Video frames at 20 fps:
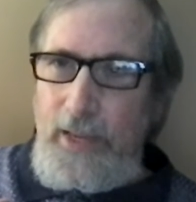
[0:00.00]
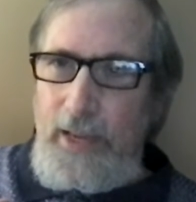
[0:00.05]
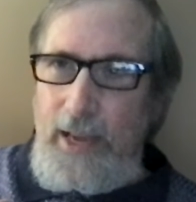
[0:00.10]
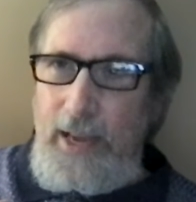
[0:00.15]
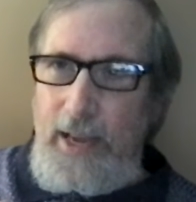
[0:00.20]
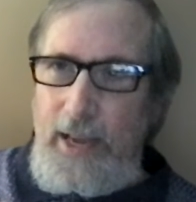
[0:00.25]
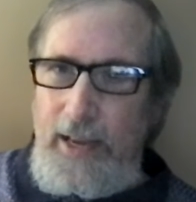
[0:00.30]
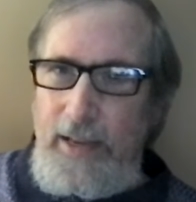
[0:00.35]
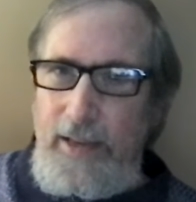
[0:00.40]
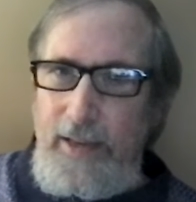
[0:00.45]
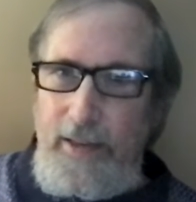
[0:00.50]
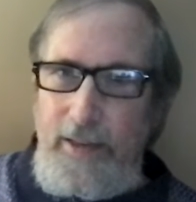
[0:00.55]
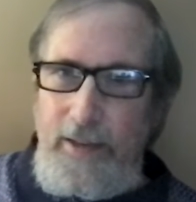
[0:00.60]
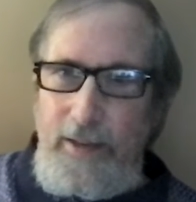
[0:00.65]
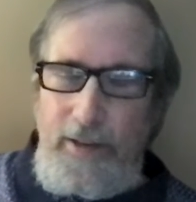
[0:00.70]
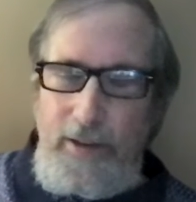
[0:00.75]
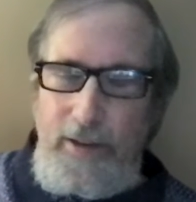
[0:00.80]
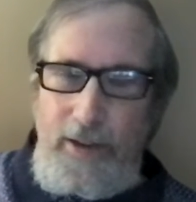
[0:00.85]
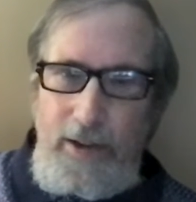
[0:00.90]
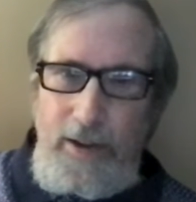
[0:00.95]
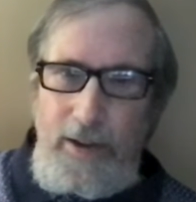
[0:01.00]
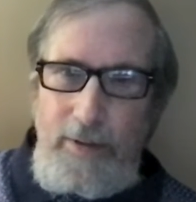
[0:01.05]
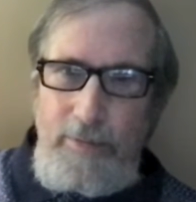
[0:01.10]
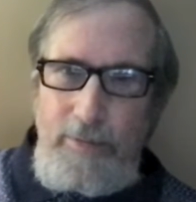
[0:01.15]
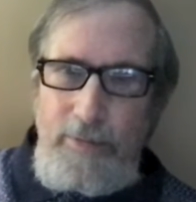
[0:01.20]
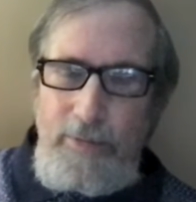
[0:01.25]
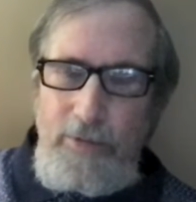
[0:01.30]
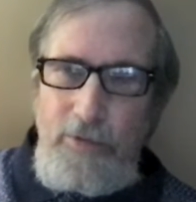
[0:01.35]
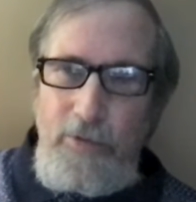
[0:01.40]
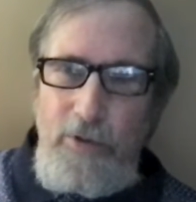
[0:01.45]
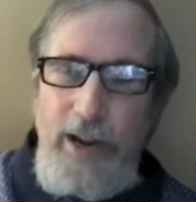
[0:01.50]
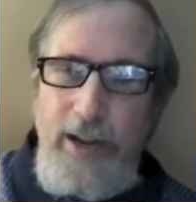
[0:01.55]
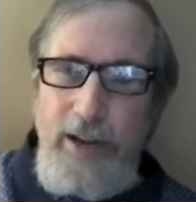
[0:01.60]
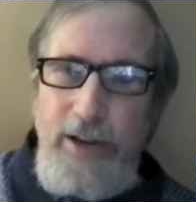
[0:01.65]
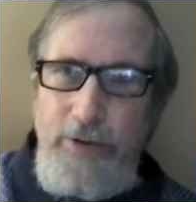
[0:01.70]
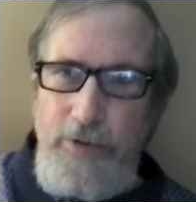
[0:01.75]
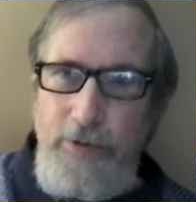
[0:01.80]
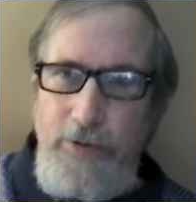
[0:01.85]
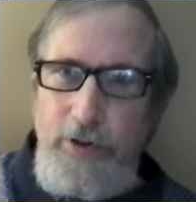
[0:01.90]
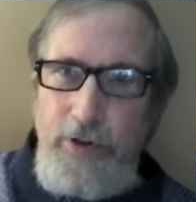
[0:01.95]
And Ray
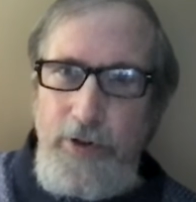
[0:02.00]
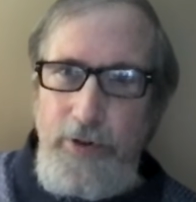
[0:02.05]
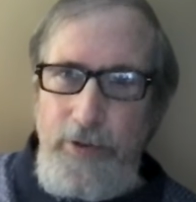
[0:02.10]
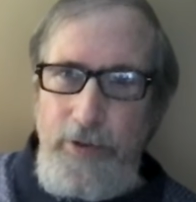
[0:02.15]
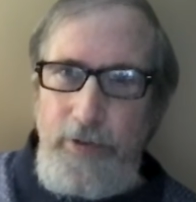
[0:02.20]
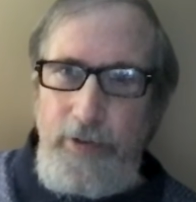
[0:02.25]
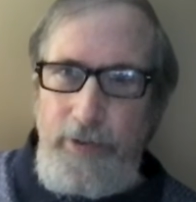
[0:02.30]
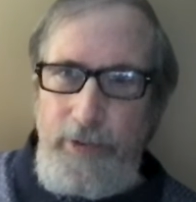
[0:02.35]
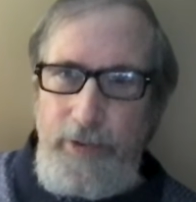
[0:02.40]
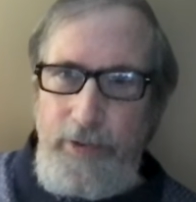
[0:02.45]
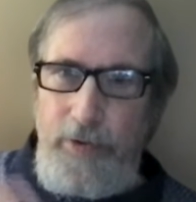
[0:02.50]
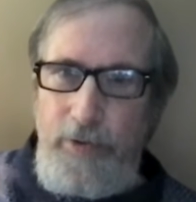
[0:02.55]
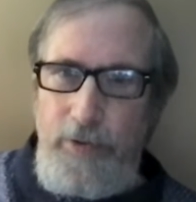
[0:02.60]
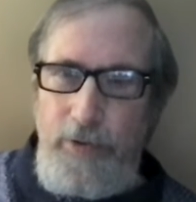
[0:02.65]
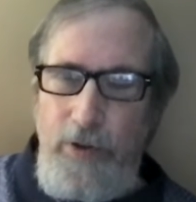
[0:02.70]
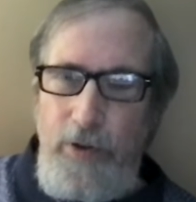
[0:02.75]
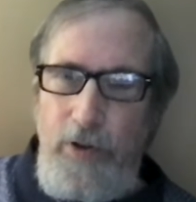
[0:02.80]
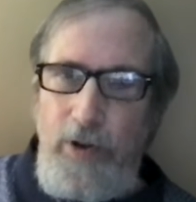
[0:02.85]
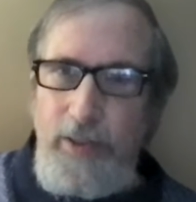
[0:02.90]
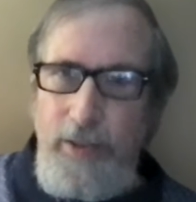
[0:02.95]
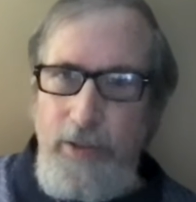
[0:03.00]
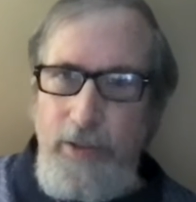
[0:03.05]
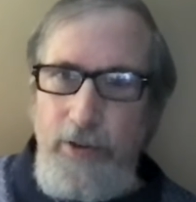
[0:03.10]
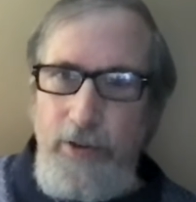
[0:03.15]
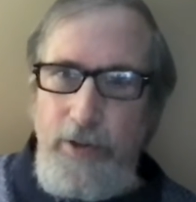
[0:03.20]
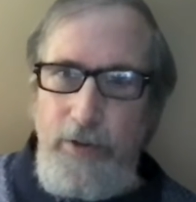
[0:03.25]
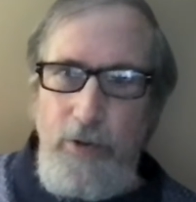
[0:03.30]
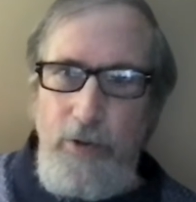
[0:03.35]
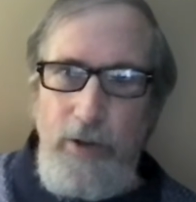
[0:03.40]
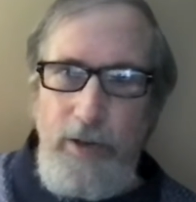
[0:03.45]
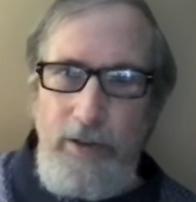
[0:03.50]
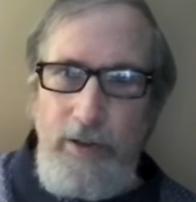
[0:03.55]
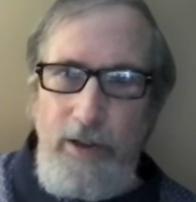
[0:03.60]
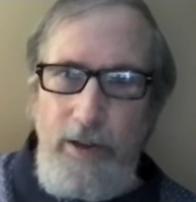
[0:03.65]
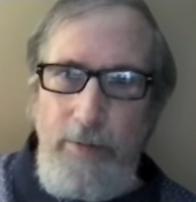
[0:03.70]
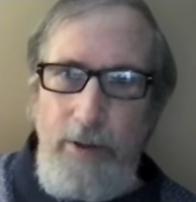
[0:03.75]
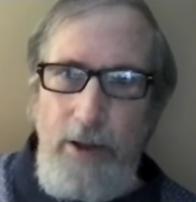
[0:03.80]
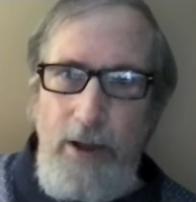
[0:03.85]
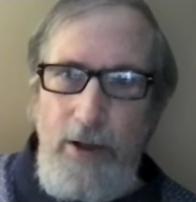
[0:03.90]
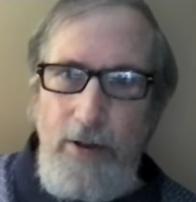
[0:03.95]
Cruz, who taught there and taught
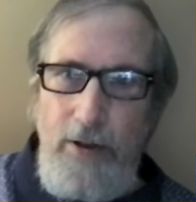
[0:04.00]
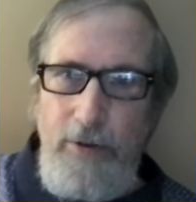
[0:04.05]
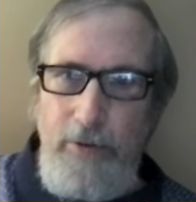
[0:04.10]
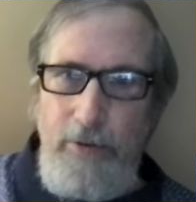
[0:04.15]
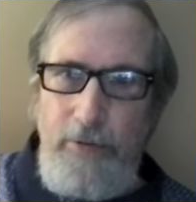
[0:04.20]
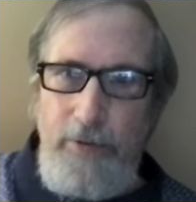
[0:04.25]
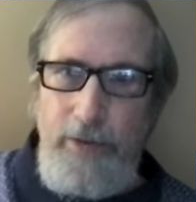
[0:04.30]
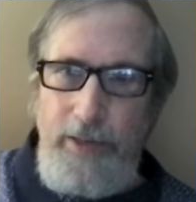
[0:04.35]
typography,